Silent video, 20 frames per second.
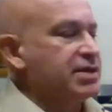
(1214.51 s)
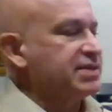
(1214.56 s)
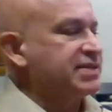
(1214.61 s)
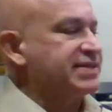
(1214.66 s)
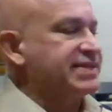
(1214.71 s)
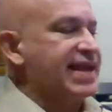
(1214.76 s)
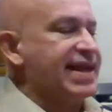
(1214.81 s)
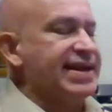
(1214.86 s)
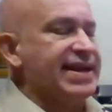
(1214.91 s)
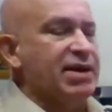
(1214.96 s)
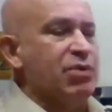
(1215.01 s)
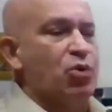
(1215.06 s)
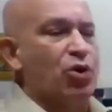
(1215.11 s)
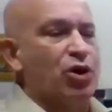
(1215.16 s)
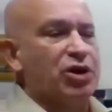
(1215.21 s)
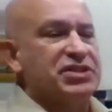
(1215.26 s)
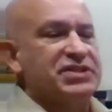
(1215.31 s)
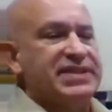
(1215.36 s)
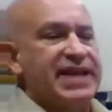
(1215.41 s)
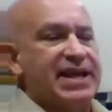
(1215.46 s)
Standing
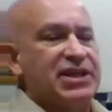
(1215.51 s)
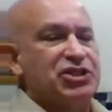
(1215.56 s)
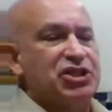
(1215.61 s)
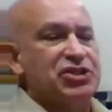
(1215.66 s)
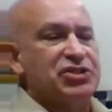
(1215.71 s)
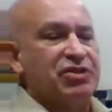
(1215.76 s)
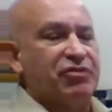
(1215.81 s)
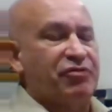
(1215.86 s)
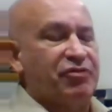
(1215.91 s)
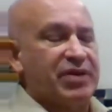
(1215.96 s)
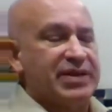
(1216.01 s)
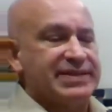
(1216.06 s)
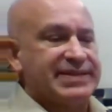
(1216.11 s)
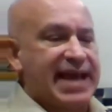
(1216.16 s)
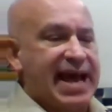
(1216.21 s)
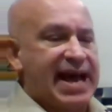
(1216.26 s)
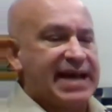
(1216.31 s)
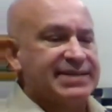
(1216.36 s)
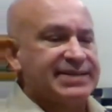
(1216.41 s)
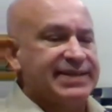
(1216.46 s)
workstations are
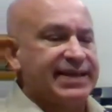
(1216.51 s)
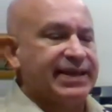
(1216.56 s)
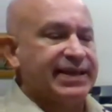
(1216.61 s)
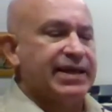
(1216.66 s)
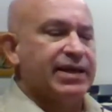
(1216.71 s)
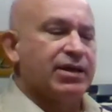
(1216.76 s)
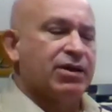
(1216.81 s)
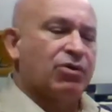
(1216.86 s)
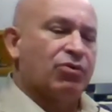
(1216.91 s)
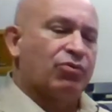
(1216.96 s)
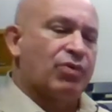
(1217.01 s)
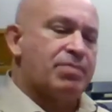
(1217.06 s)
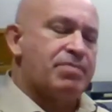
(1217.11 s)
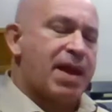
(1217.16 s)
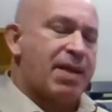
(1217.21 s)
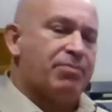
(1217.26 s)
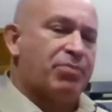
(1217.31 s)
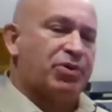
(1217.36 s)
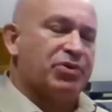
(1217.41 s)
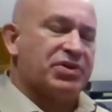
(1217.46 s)
fantastic.
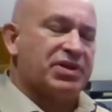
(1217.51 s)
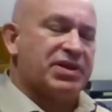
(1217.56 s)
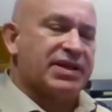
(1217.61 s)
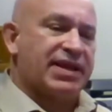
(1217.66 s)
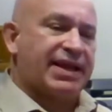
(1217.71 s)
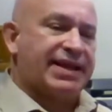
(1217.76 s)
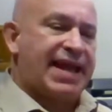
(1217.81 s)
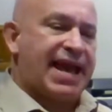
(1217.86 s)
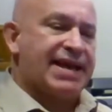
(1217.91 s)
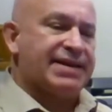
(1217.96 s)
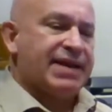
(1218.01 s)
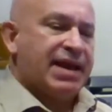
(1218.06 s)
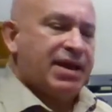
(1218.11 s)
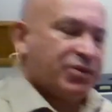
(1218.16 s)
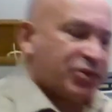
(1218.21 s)
Remember, again,